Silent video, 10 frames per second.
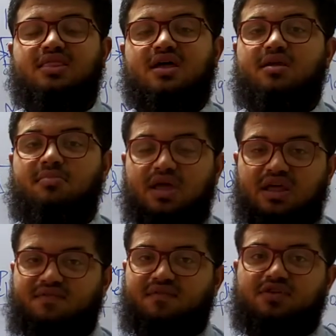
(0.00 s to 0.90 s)
The
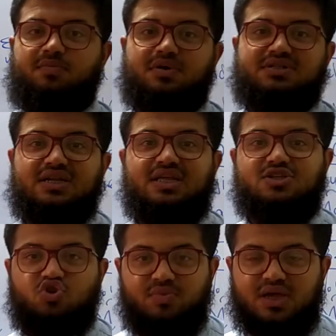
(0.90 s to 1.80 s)
remaining 50%
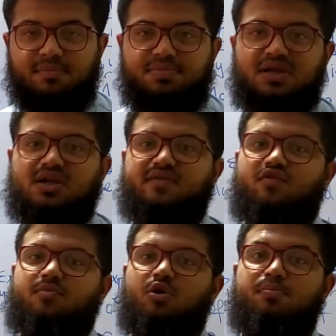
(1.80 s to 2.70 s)
needs to be completed
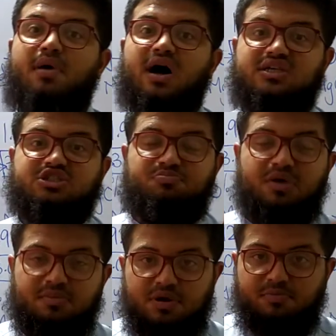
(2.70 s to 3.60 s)
from your past
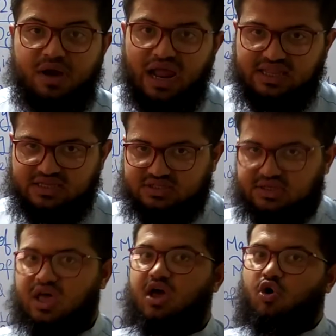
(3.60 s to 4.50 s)
paper
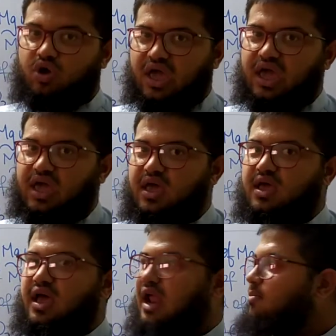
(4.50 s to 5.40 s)
practice.
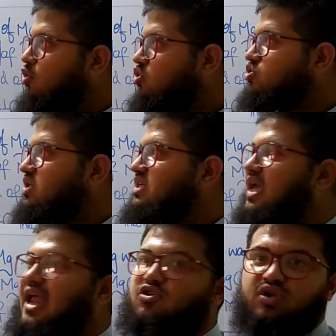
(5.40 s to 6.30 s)
Okay, and moles is a
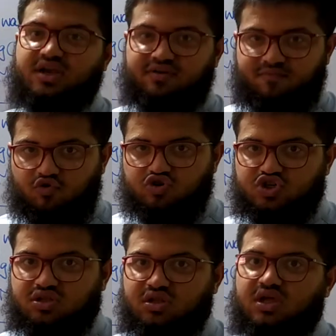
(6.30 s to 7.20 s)
calculative
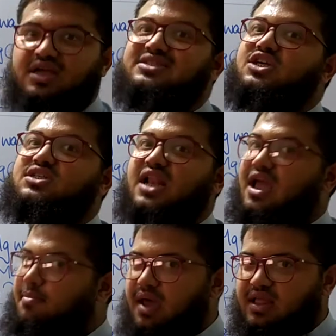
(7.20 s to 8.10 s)
portion. It's just
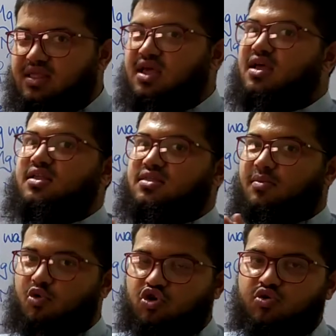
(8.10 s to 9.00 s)
like math.
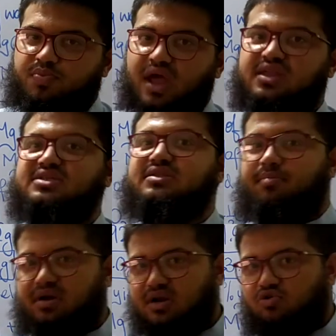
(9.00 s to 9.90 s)
The more you practice, the
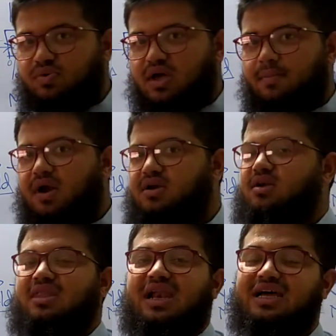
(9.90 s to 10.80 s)
better you become at
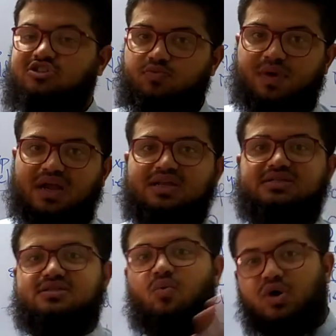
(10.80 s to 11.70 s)
it. The less you
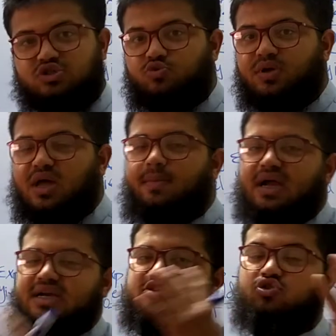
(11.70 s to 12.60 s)
practice, the worse you become
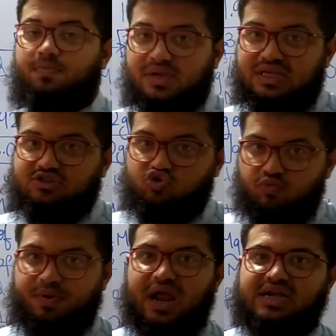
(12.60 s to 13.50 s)
at it. So please
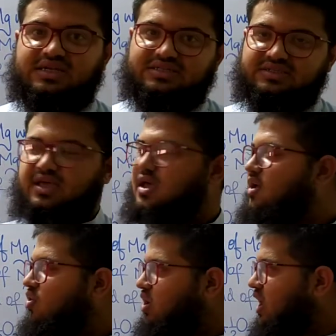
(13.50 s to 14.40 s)
do practice.
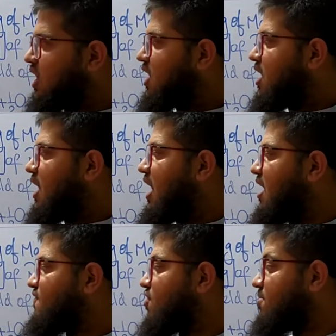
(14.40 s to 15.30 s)
Okay,
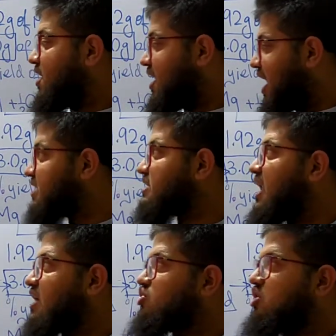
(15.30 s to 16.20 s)
and from the next
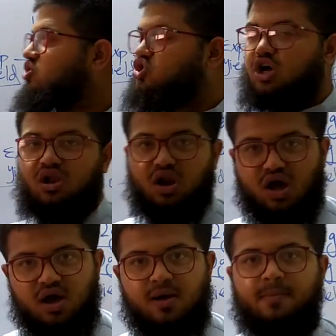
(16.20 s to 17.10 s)
lecture,
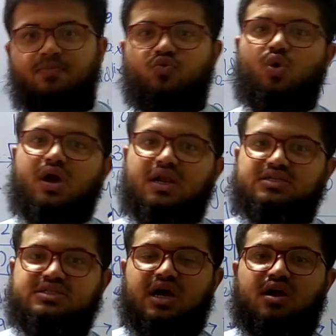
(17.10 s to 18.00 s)
inshallah, we are going to
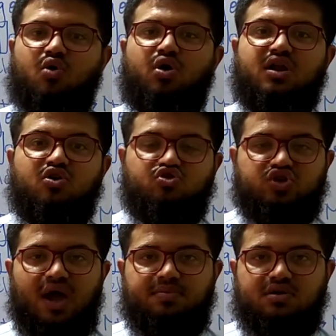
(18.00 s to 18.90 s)
start out a new
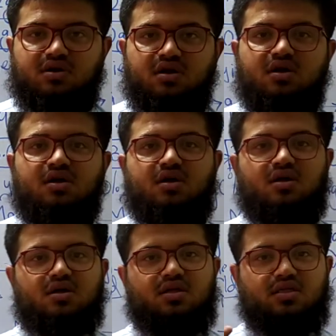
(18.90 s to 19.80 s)
chapter,
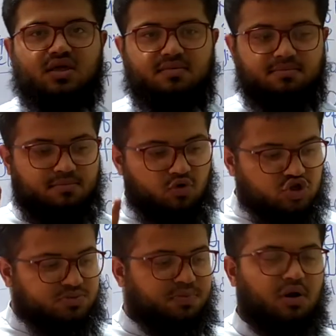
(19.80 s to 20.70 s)

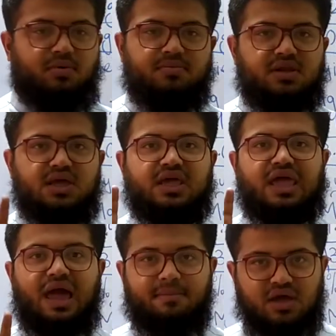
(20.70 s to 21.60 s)
most probably
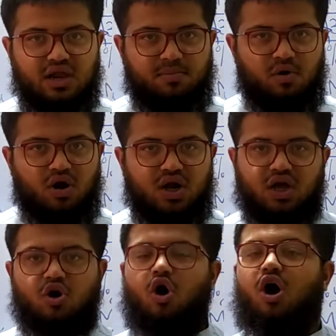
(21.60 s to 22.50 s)
chemical
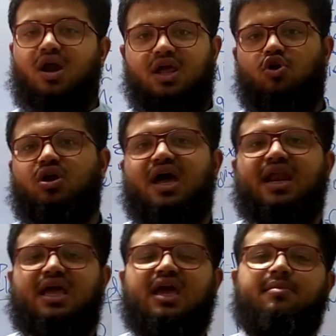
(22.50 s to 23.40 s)
bonding or
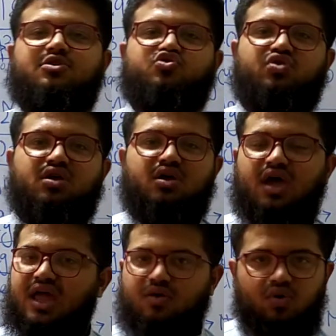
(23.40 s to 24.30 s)
inorganic chemistry.
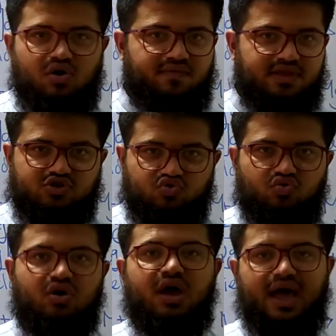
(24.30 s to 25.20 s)
Any one of these
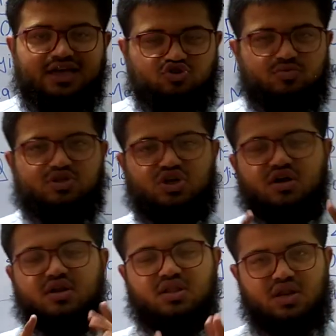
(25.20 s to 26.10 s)
two has to be
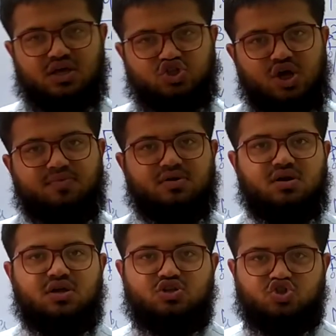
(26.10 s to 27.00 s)
started in the next
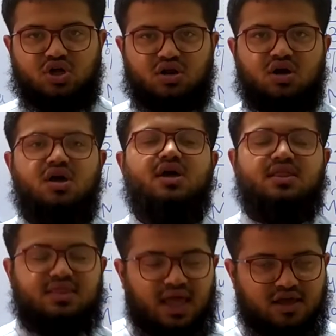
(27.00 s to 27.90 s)
chapter, inshallah.
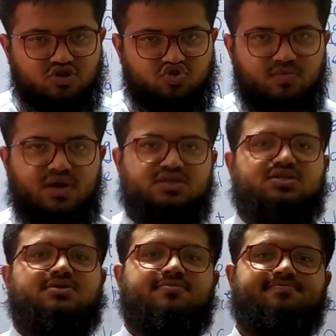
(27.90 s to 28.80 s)
Thank you so
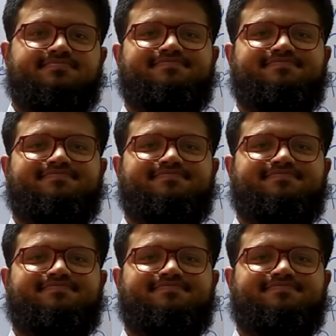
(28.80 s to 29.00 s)
much.